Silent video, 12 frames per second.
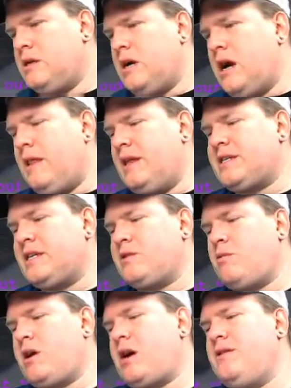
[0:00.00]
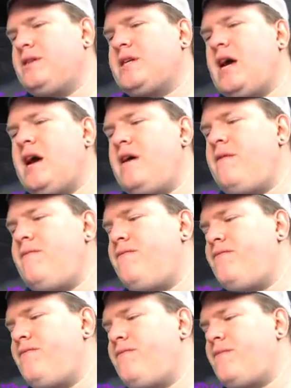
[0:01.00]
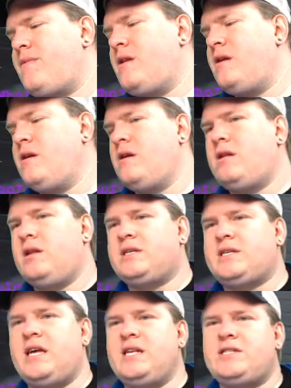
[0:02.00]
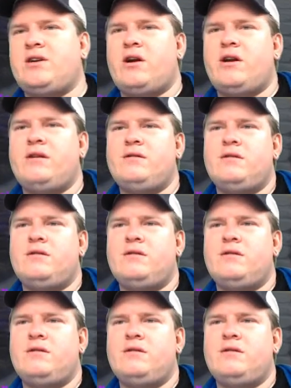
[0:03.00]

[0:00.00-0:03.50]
And let's get to work on this guy, huh? Let's get it started.